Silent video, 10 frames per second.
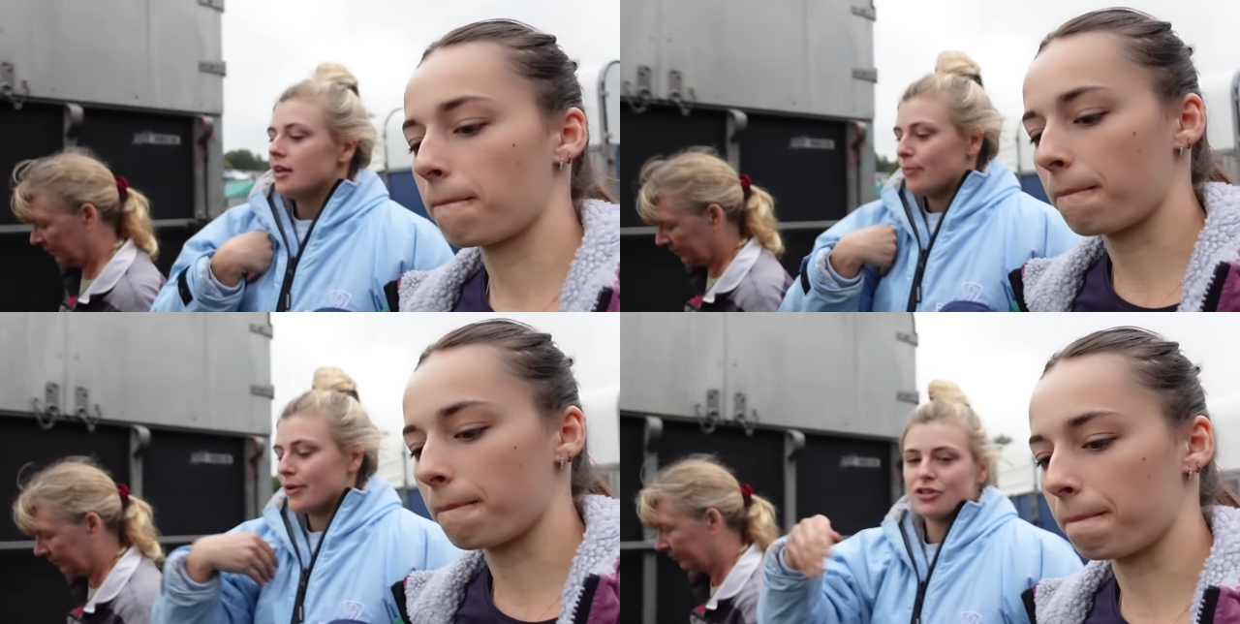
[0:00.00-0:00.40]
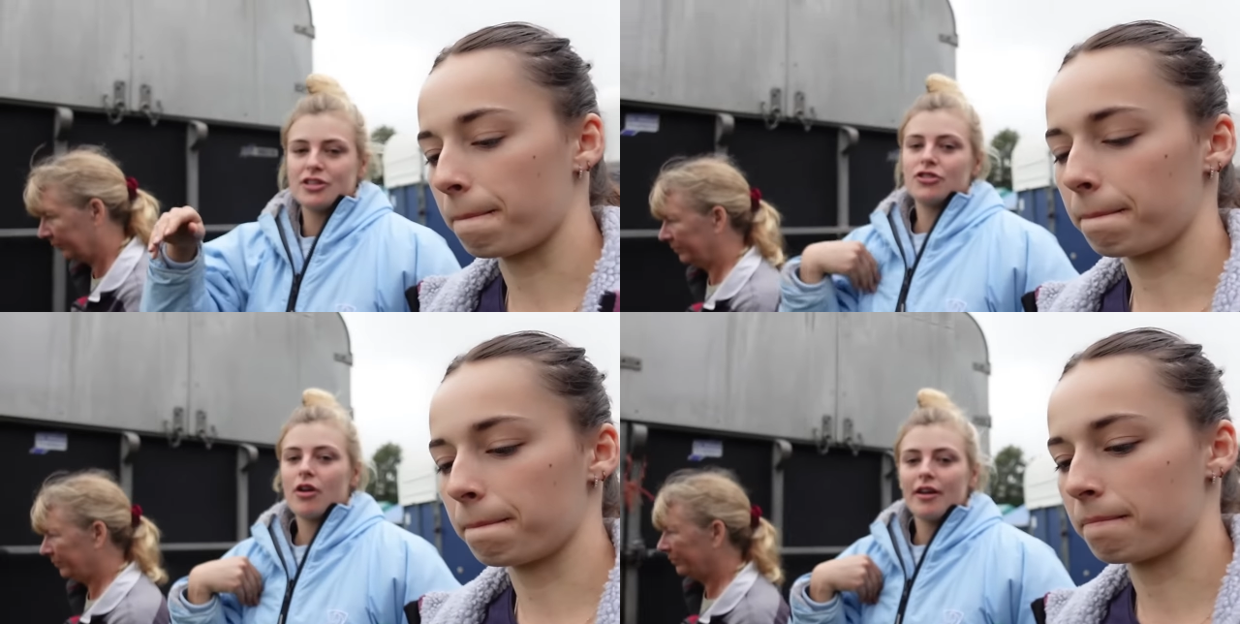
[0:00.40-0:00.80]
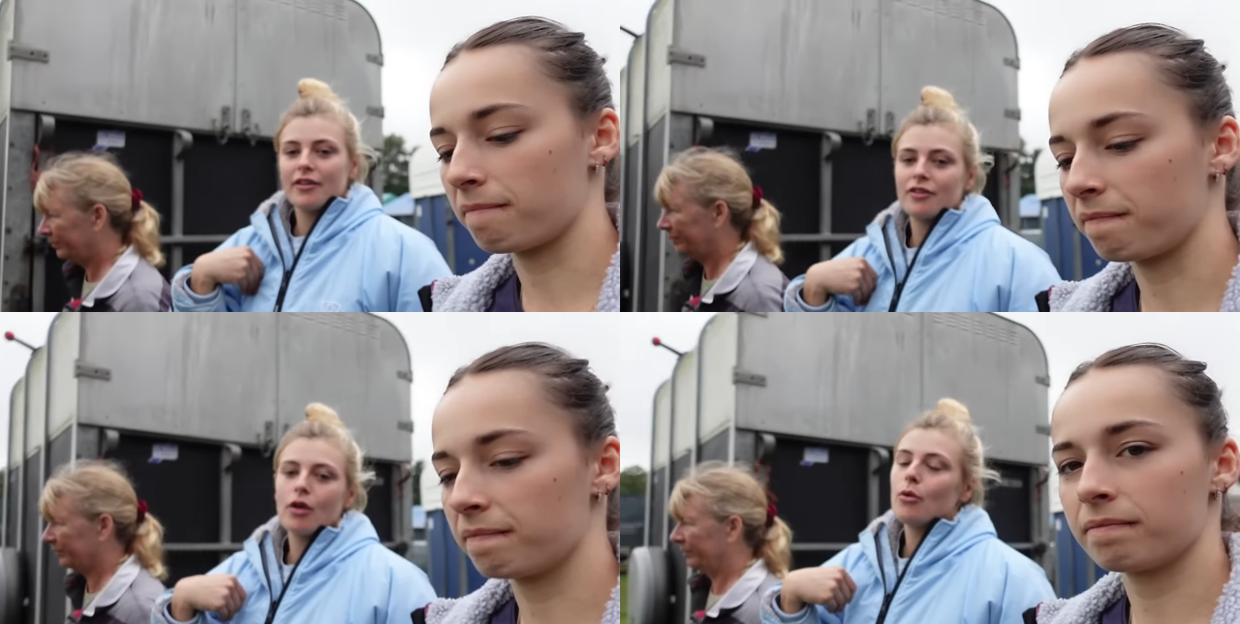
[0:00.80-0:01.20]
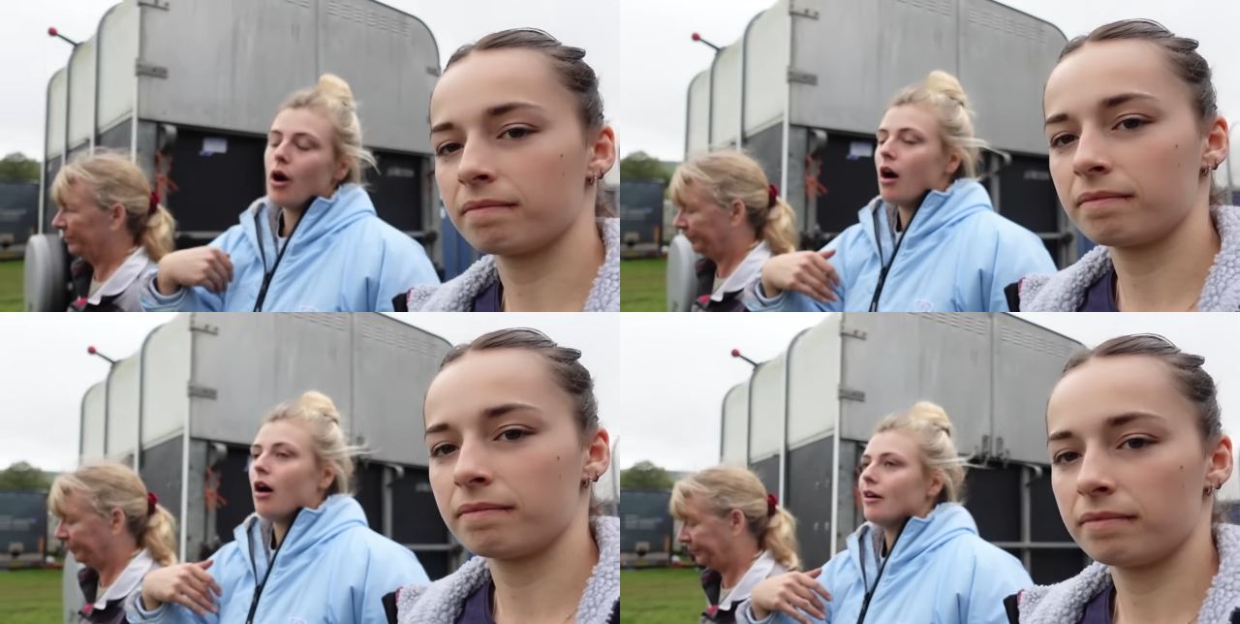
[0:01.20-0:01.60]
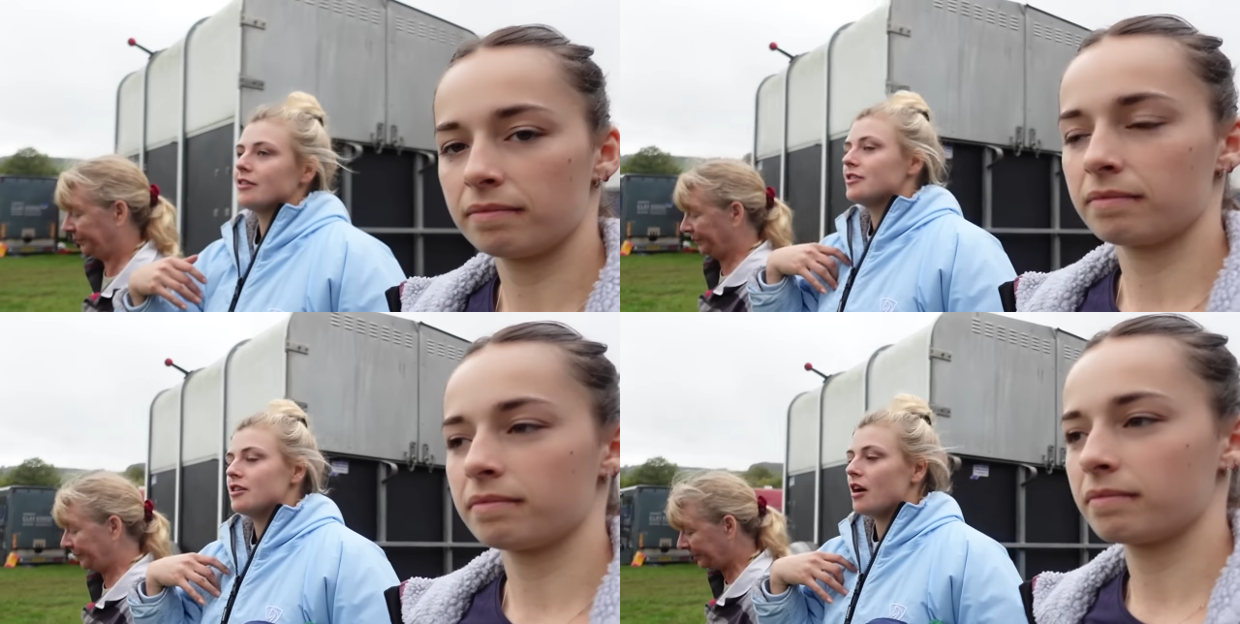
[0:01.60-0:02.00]
Speaker 1: because she tries so hard
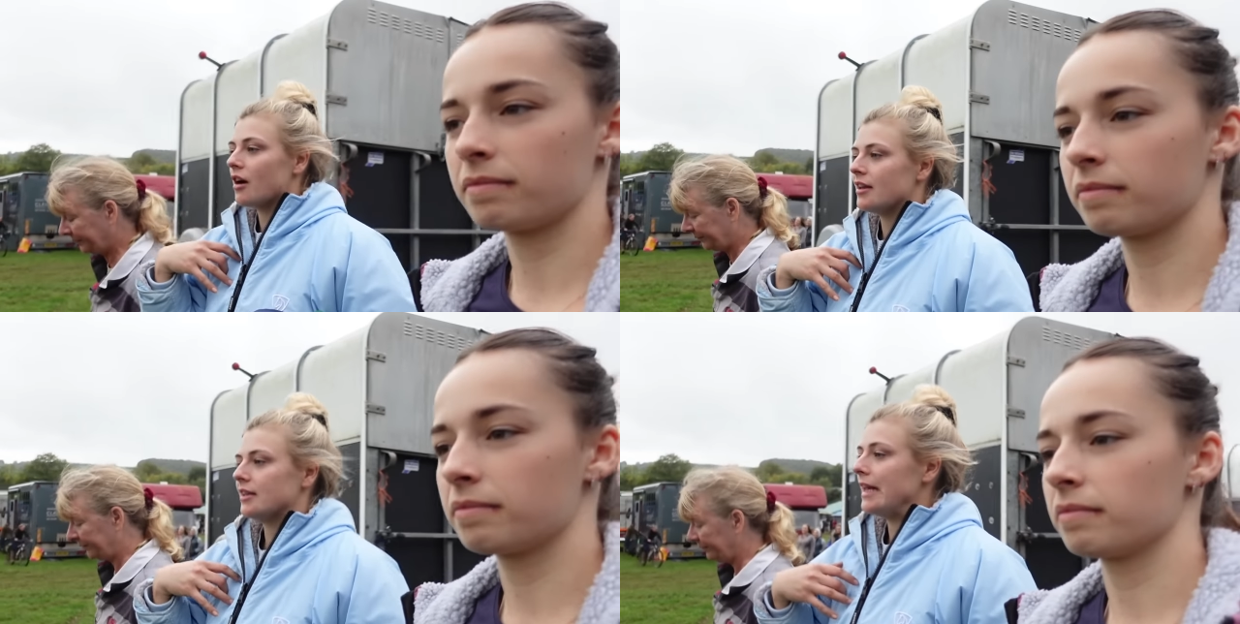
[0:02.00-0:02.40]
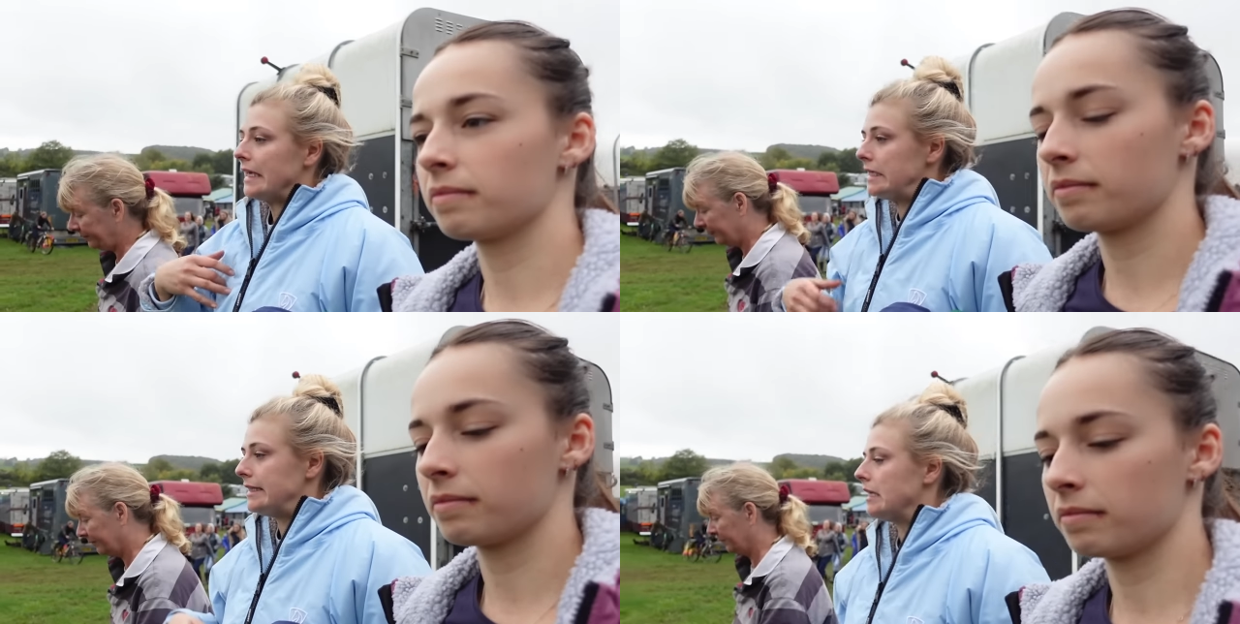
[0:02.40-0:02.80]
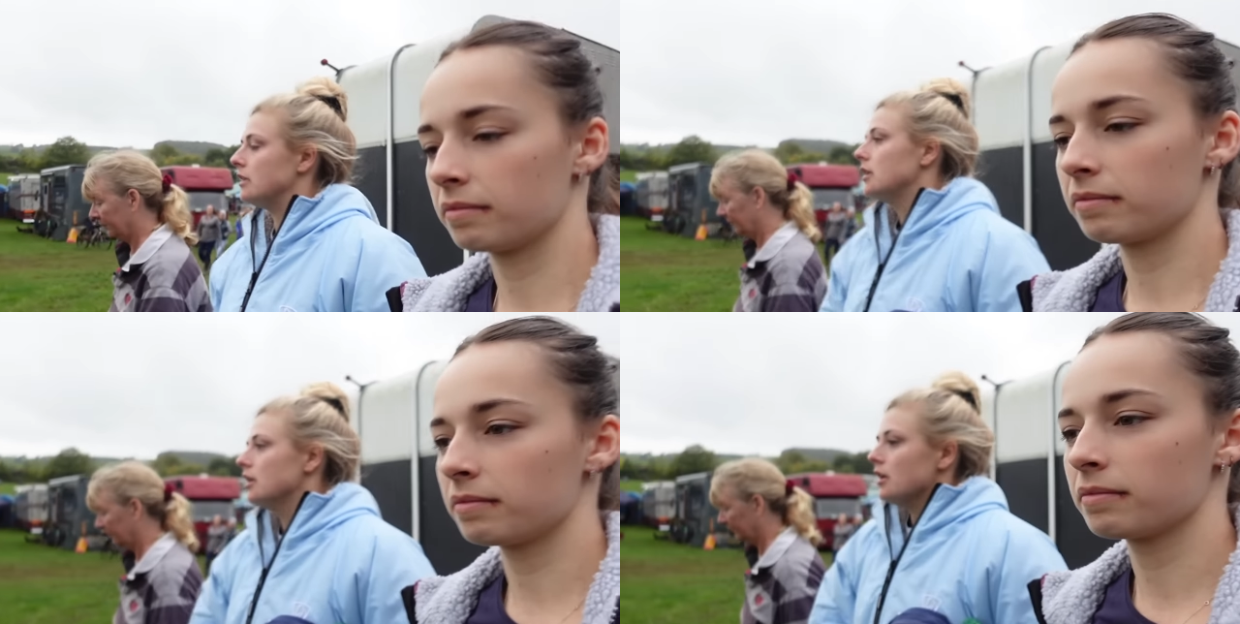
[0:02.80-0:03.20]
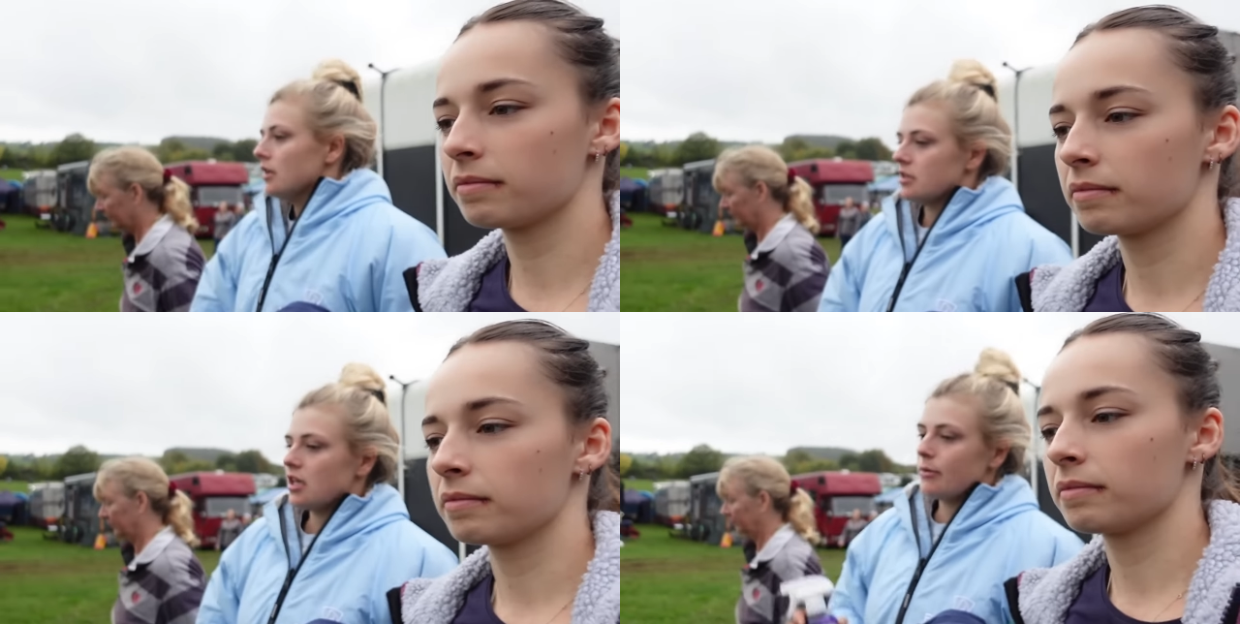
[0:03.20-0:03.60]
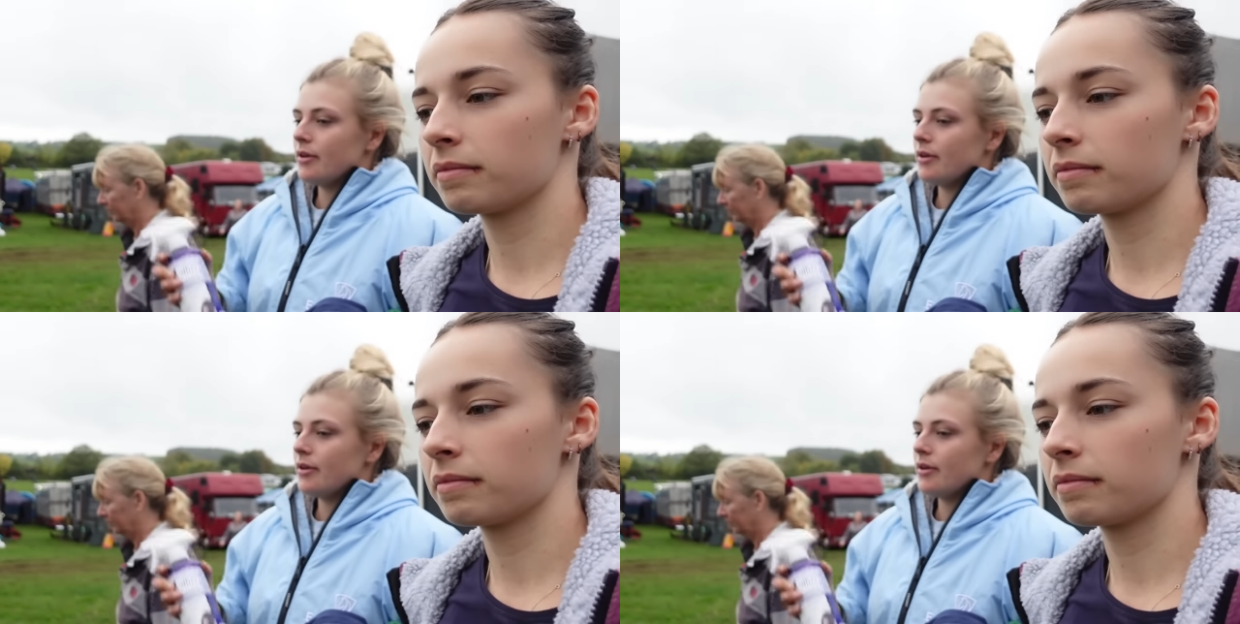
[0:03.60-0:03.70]
to tuck her little leggies in. So